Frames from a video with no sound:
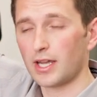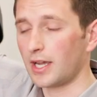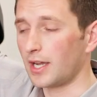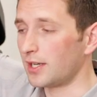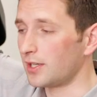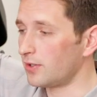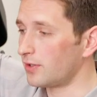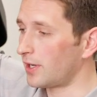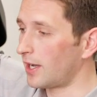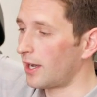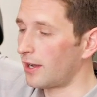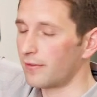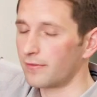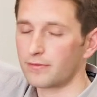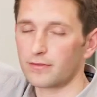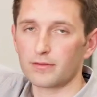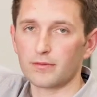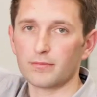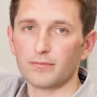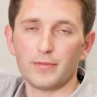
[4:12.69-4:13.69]
and you
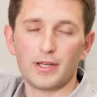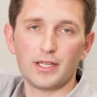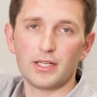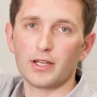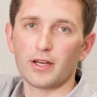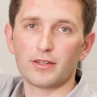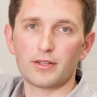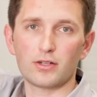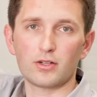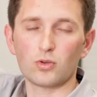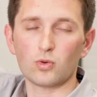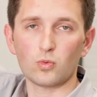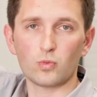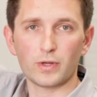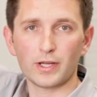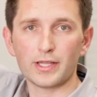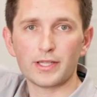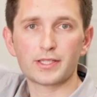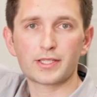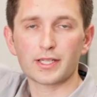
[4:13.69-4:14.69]
have many other
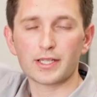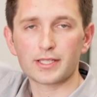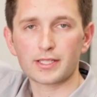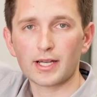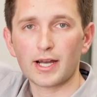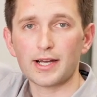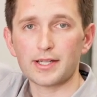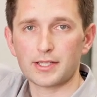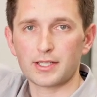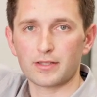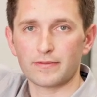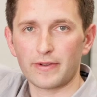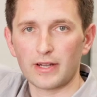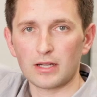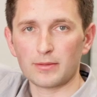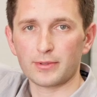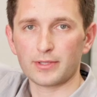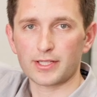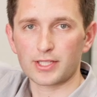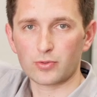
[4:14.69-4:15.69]
widths and sizes
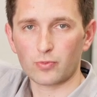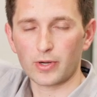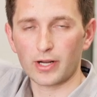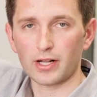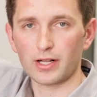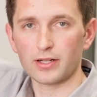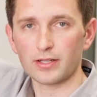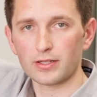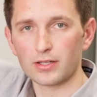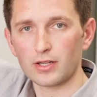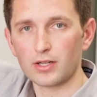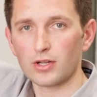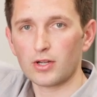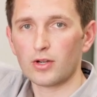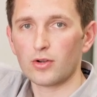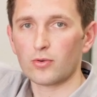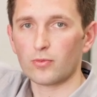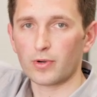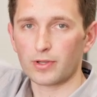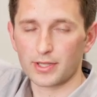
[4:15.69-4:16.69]
available as well.
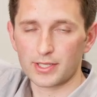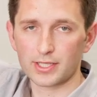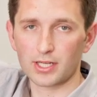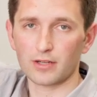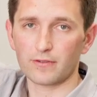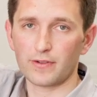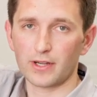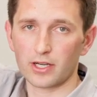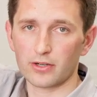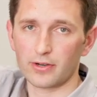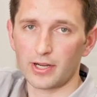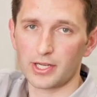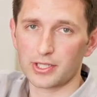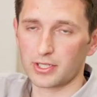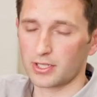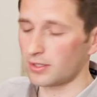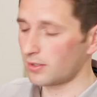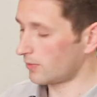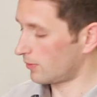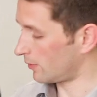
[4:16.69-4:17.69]
With this
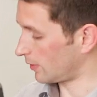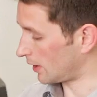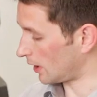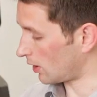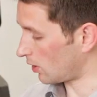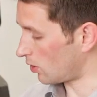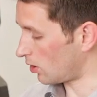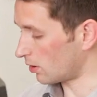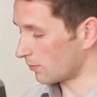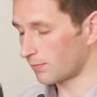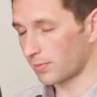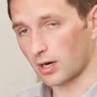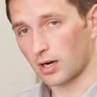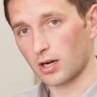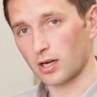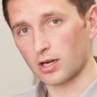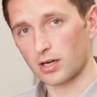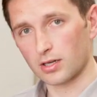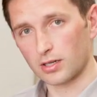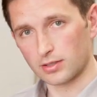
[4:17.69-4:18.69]
configuration, with the long
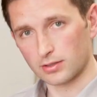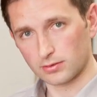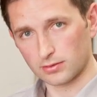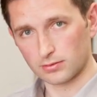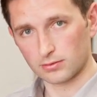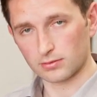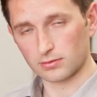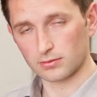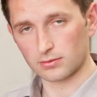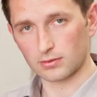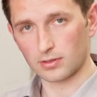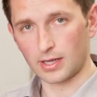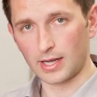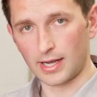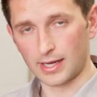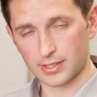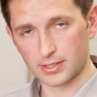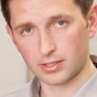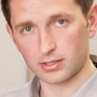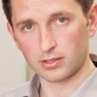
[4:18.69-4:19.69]
bar
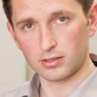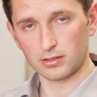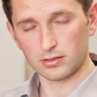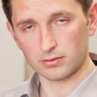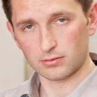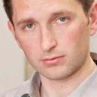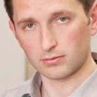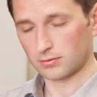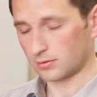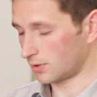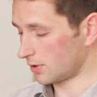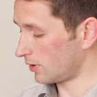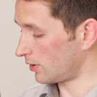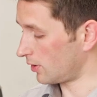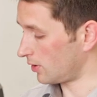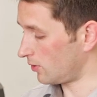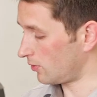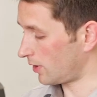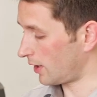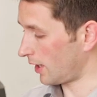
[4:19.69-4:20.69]
axle,
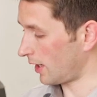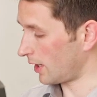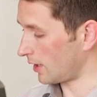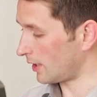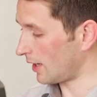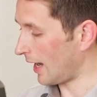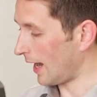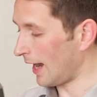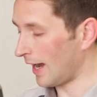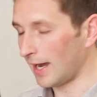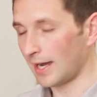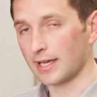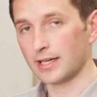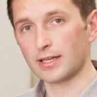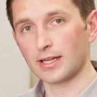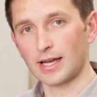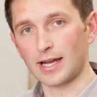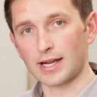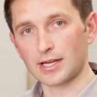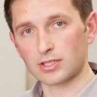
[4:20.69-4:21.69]
you can
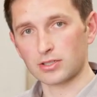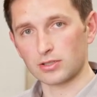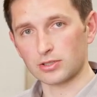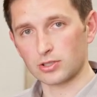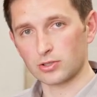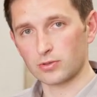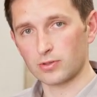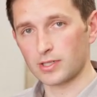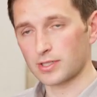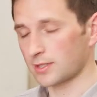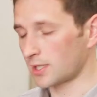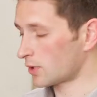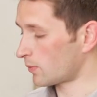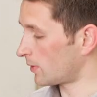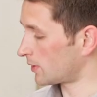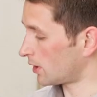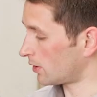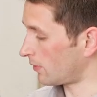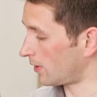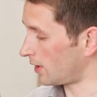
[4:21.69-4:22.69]
add axle duals. This
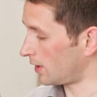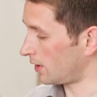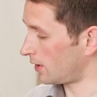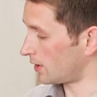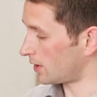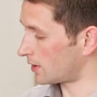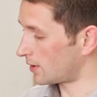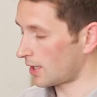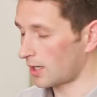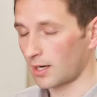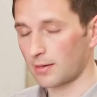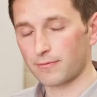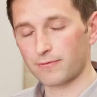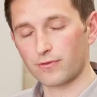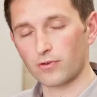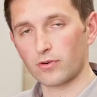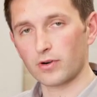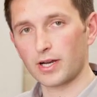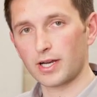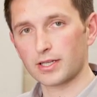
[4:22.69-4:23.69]
one's already set up
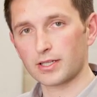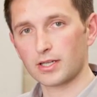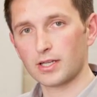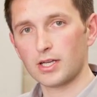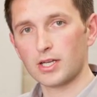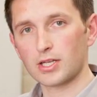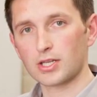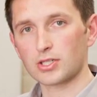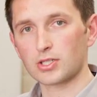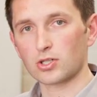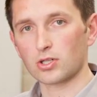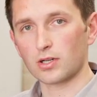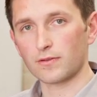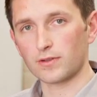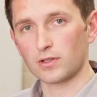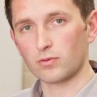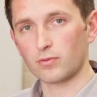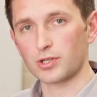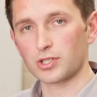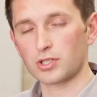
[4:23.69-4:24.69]
for it, so
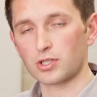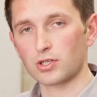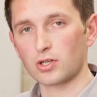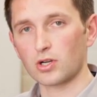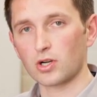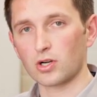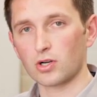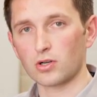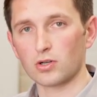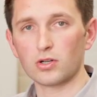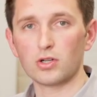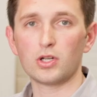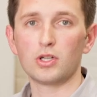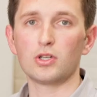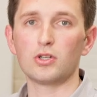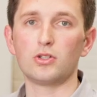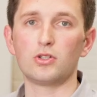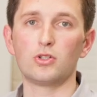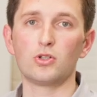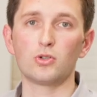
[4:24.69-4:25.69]
if you wish to go
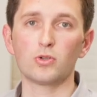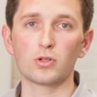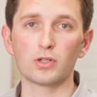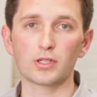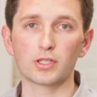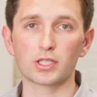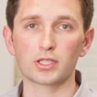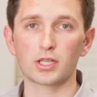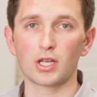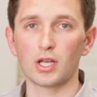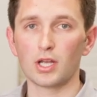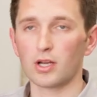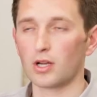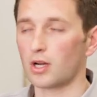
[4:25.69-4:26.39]
duals